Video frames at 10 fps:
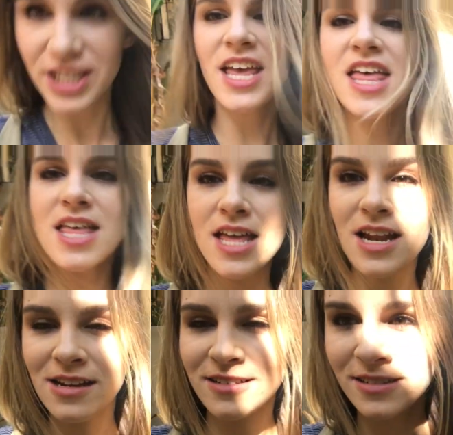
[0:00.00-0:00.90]

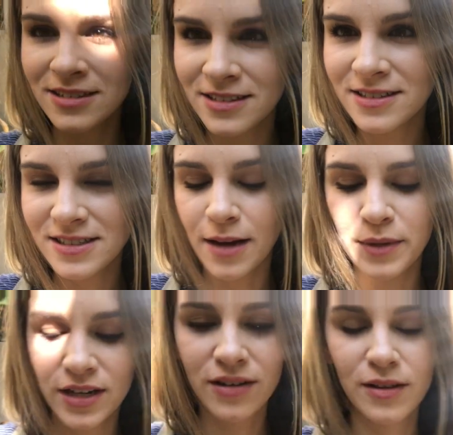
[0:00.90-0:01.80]
done.
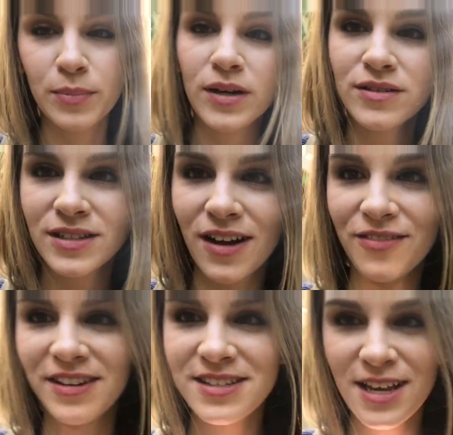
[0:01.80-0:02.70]
Time to go to the post
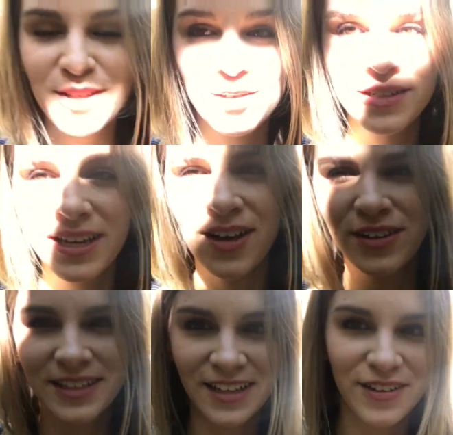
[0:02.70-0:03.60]
office. I sold a
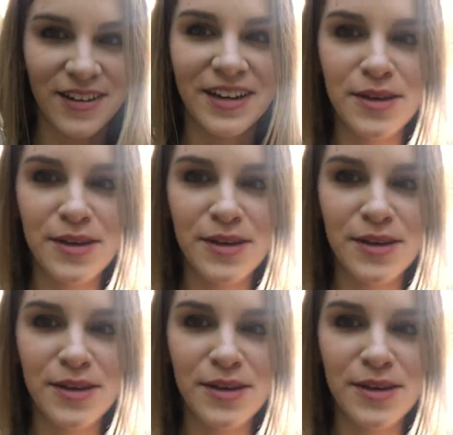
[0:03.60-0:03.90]
calculator on